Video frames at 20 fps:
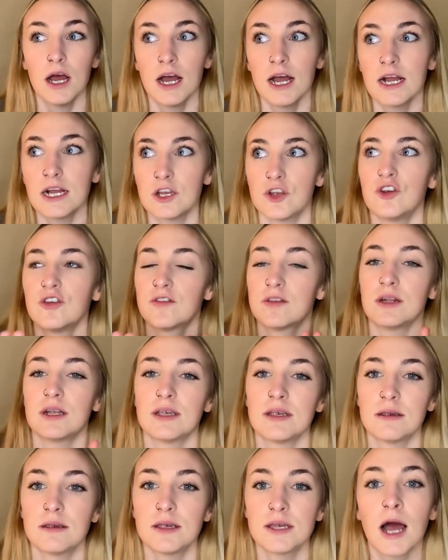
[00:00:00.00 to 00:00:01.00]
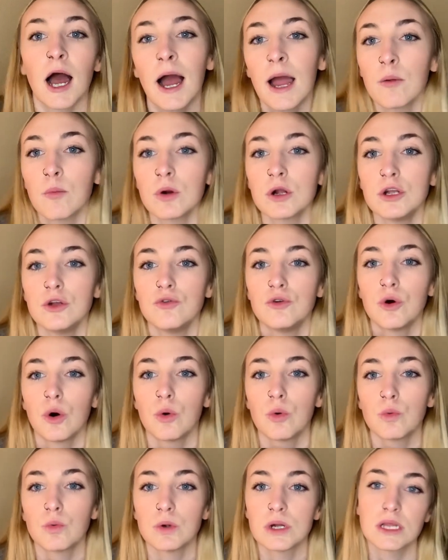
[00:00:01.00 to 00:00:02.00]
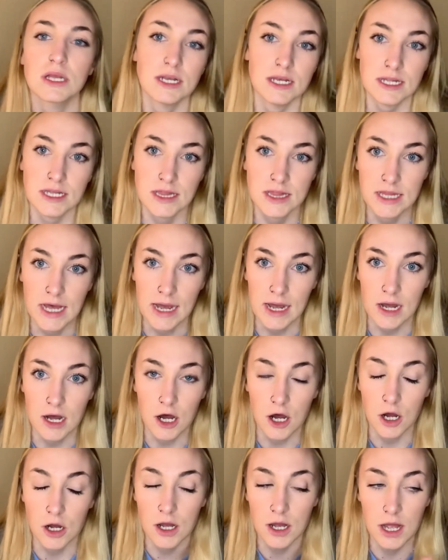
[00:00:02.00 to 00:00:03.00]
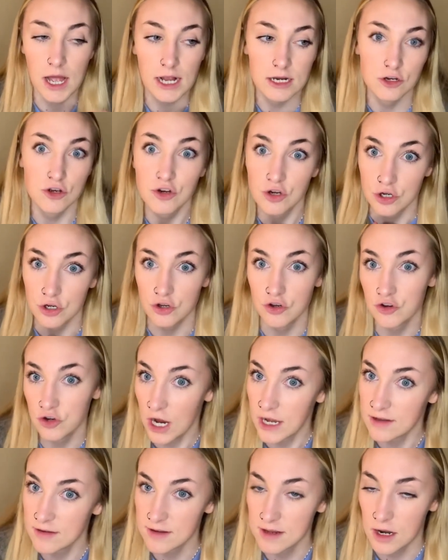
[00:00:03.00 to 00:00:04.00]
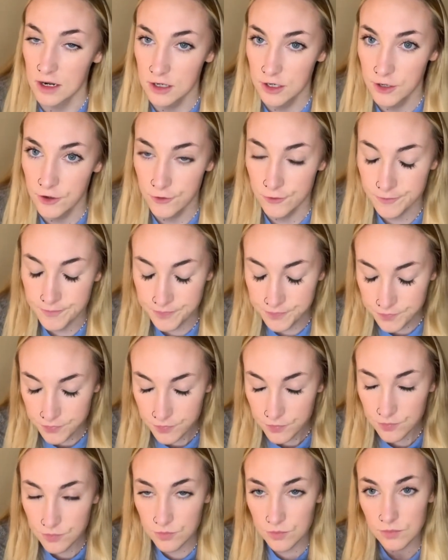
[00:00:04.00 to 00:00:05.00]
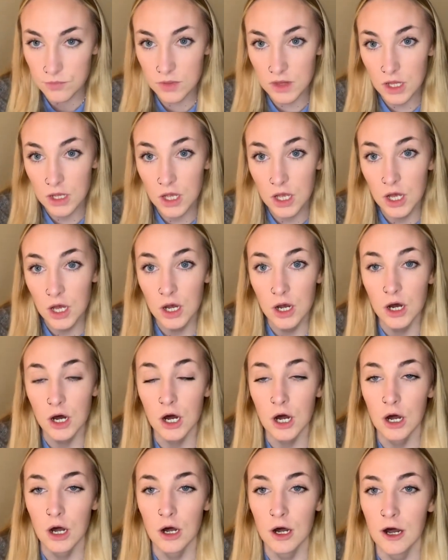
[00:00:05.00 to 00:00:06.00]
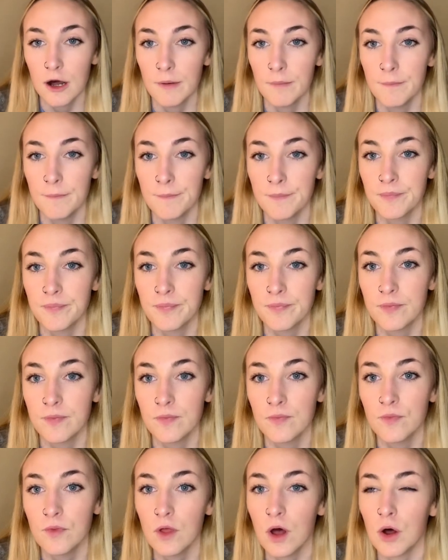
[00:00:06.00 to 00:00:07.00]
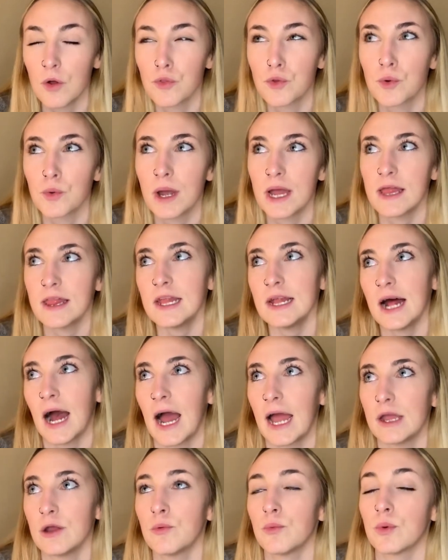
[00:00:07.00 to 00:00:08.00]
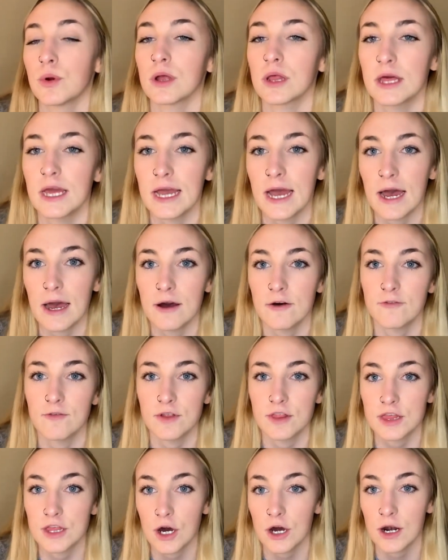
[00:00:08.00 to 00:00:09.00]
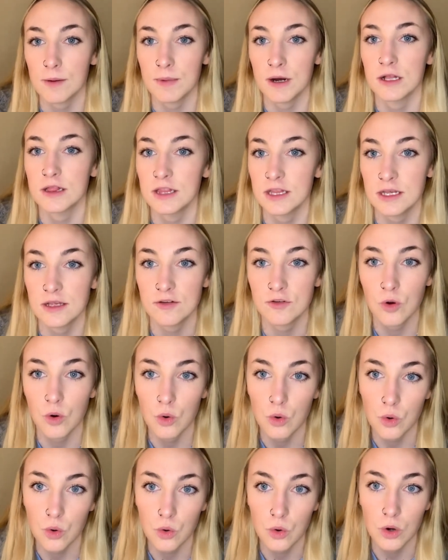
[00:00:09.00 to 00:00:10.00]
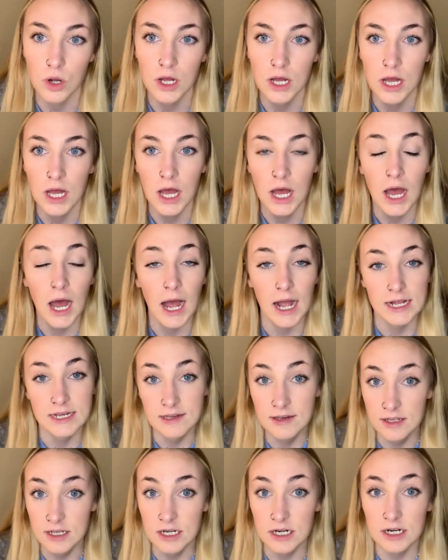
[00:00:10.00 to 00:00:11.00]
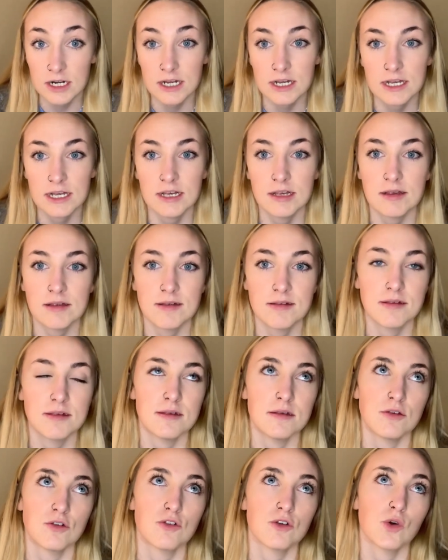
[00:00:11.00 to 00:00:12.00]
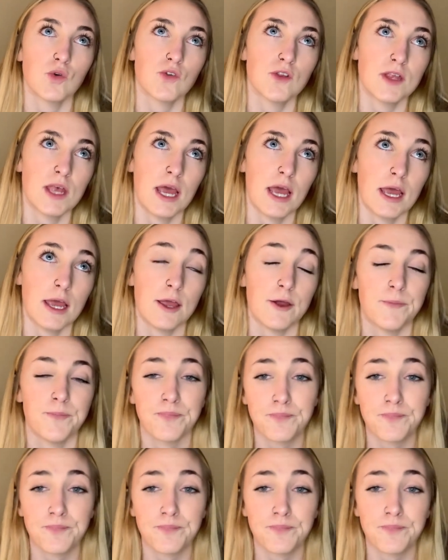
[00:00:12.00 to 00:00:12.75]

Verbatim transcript: it's just a time where you don't really need that extra stress on you um the way that i really have thought about this whole idea is so say